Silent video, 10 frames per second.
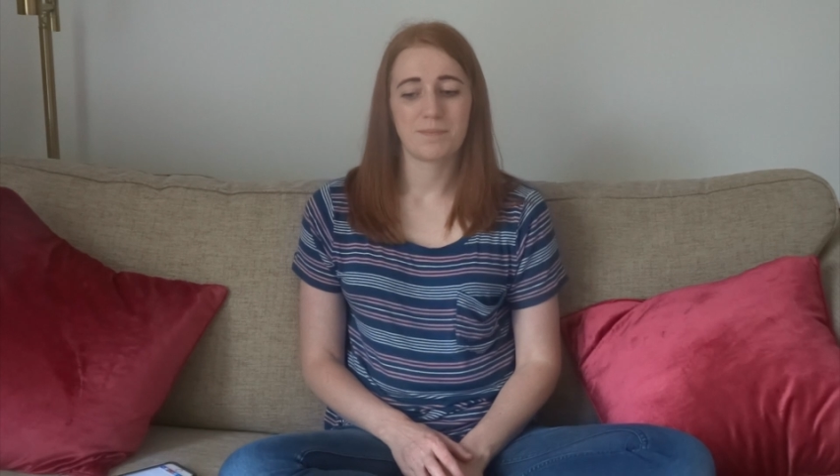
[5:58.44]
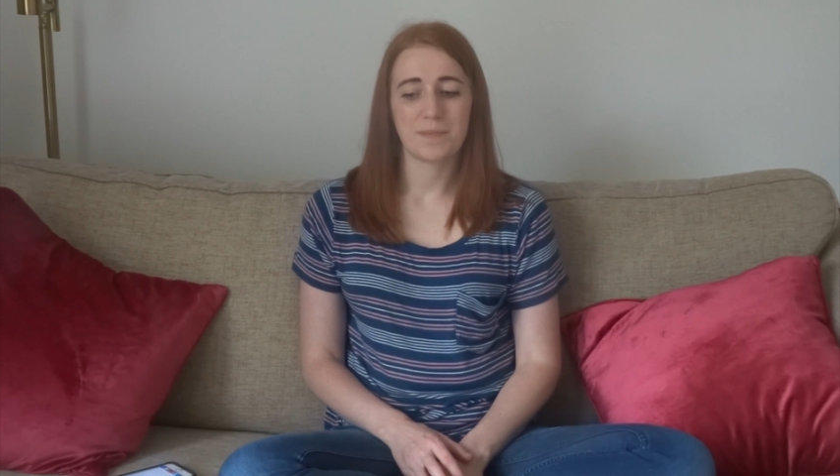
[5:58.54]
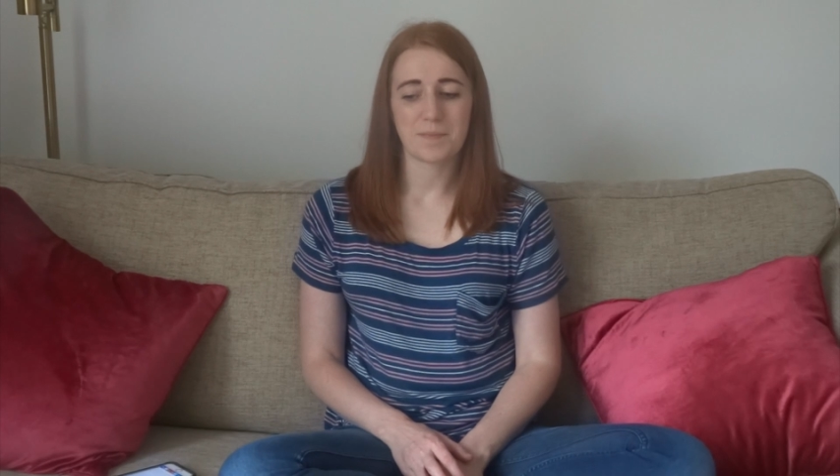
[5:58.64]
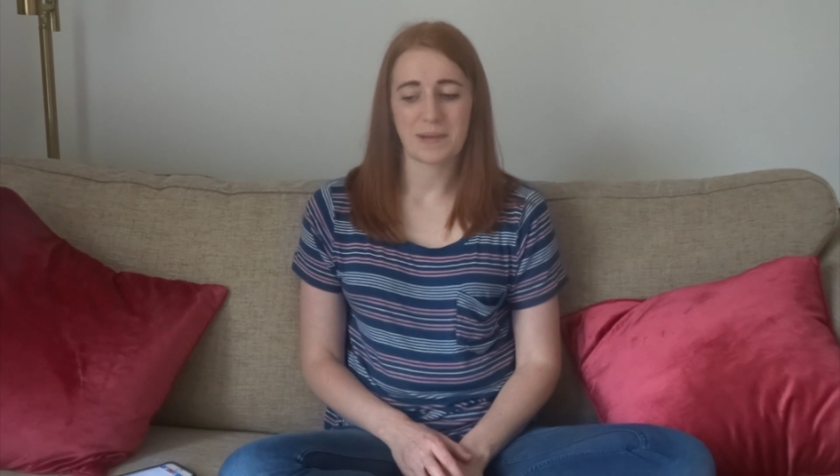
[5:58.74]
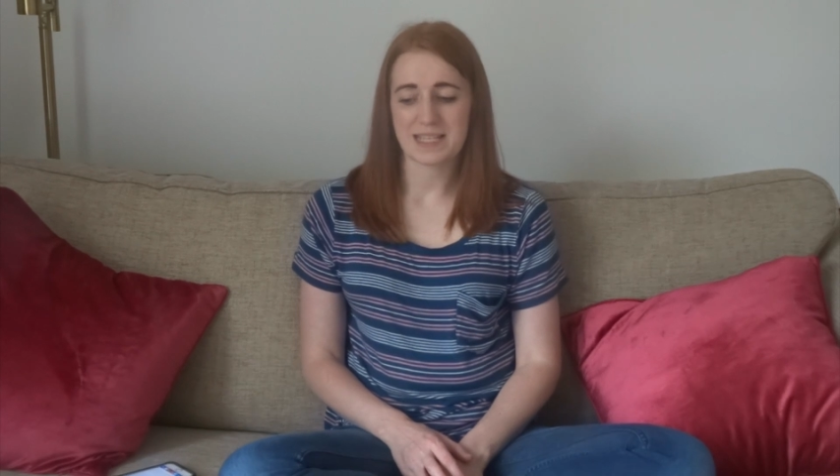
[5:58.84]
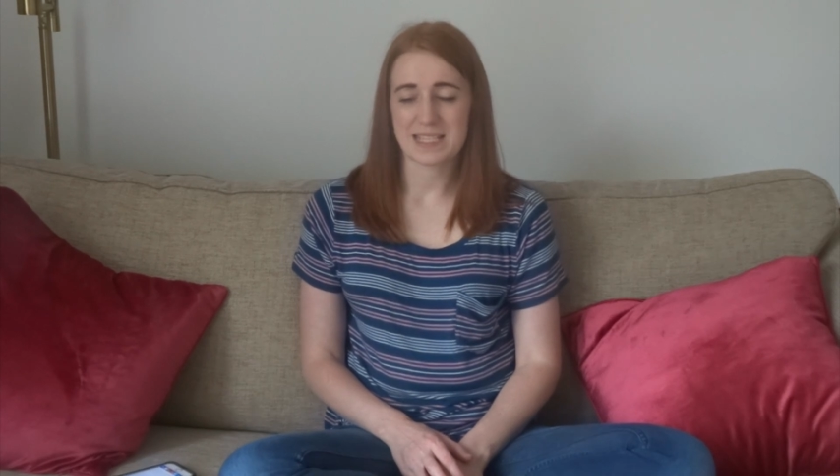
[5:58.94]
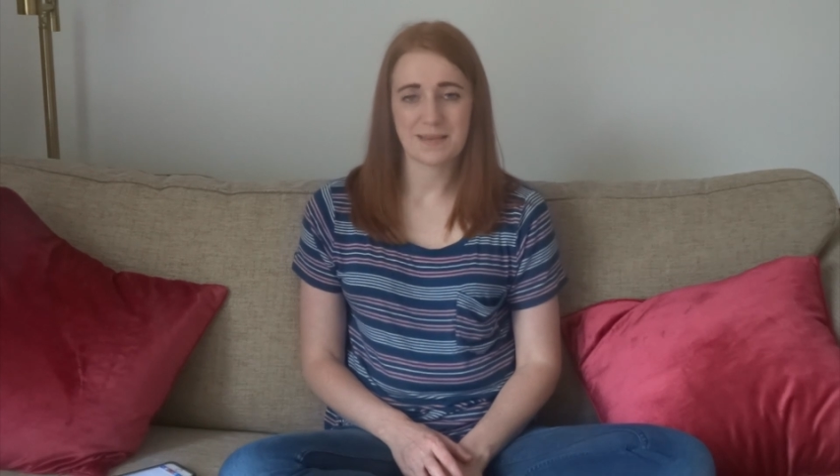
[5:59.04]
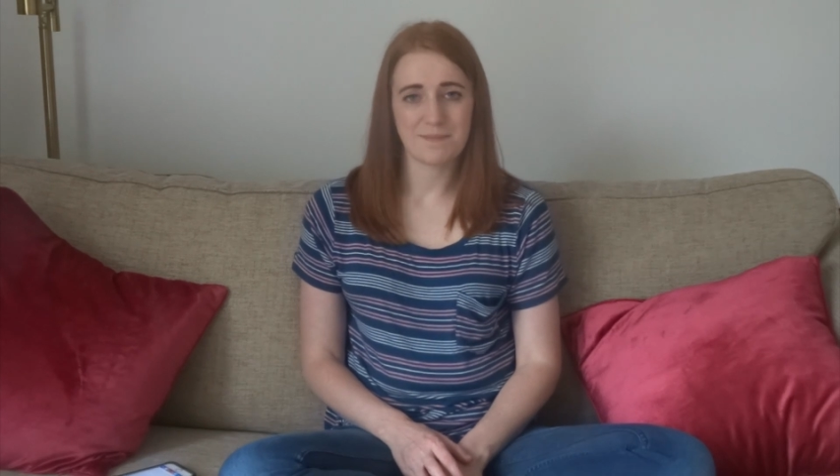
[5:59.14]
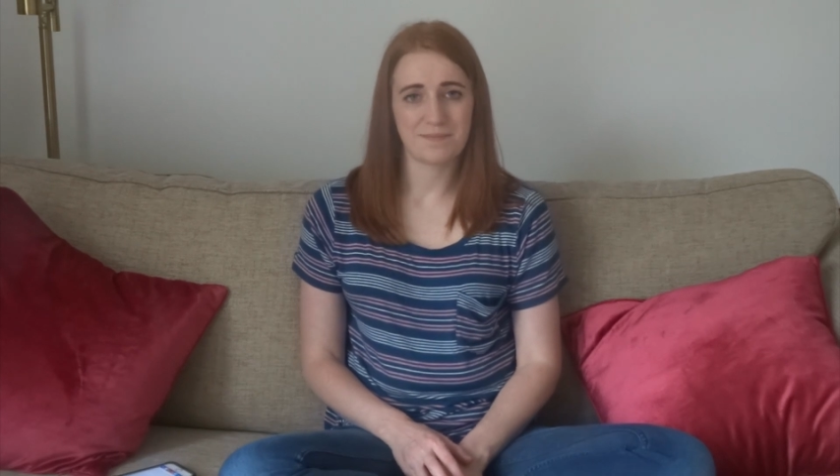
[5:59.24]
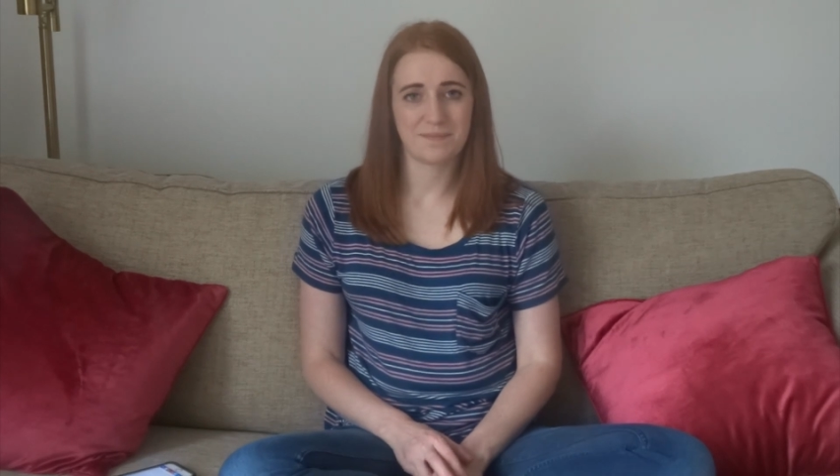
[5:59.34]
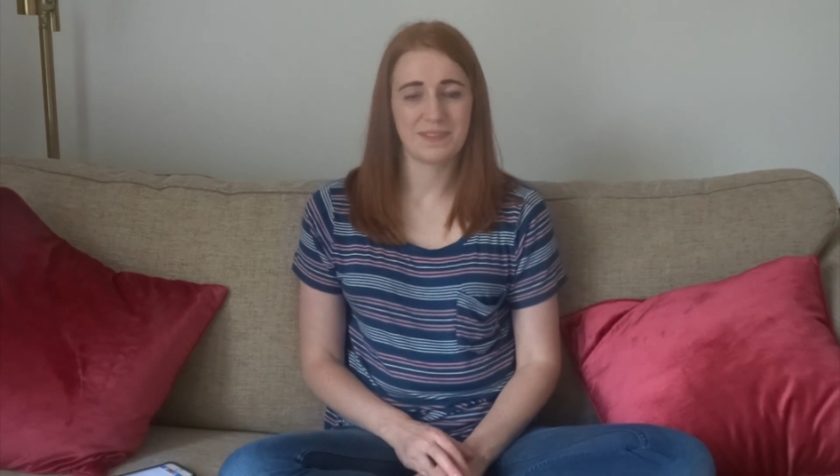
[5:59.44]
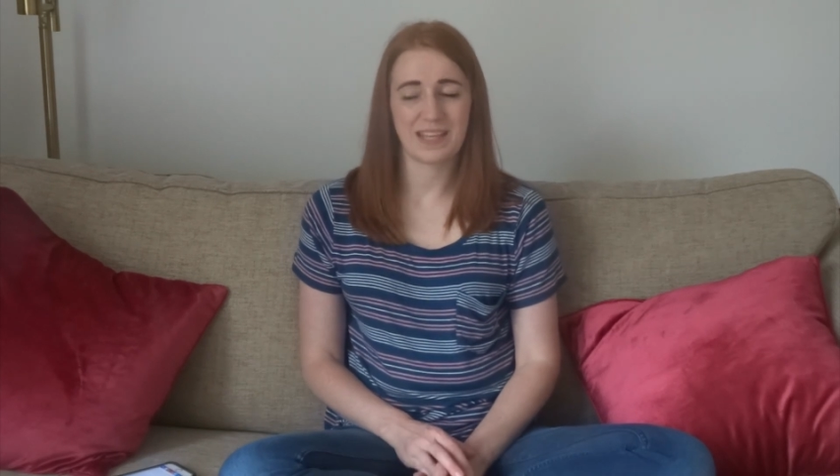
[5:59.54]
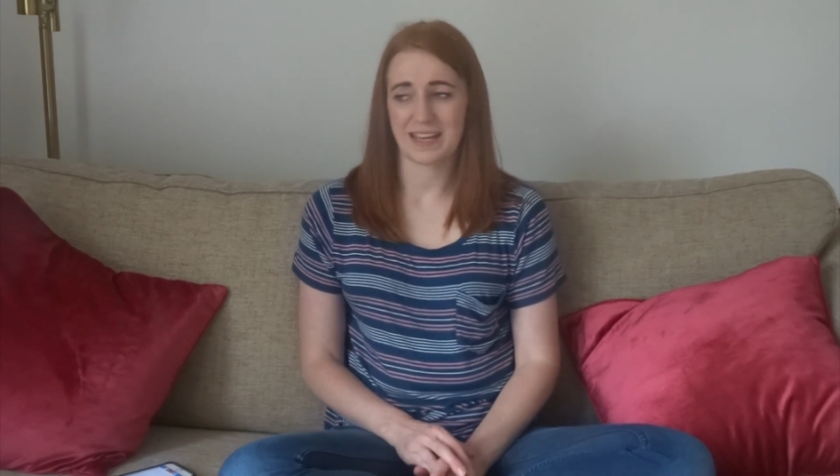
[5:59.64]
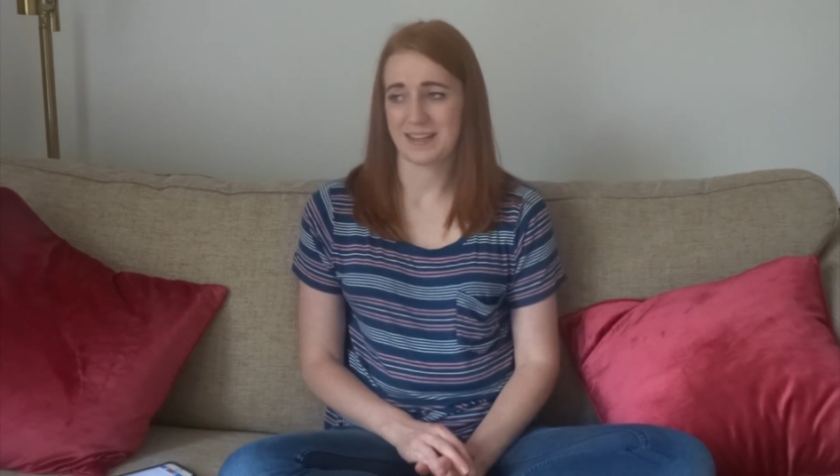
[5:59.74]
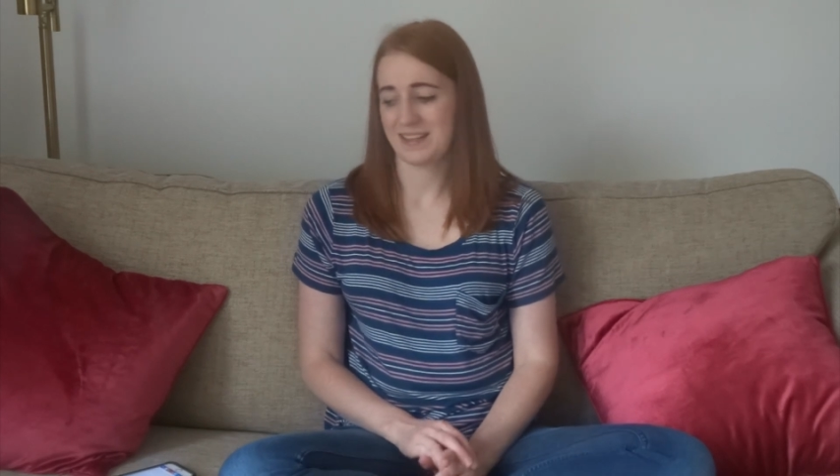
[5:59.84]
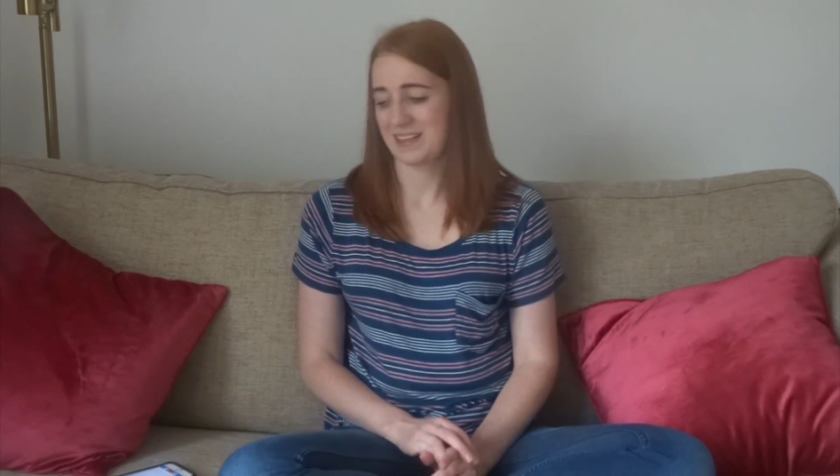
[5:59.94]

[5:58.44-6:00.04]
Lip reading: But bless him, yeah.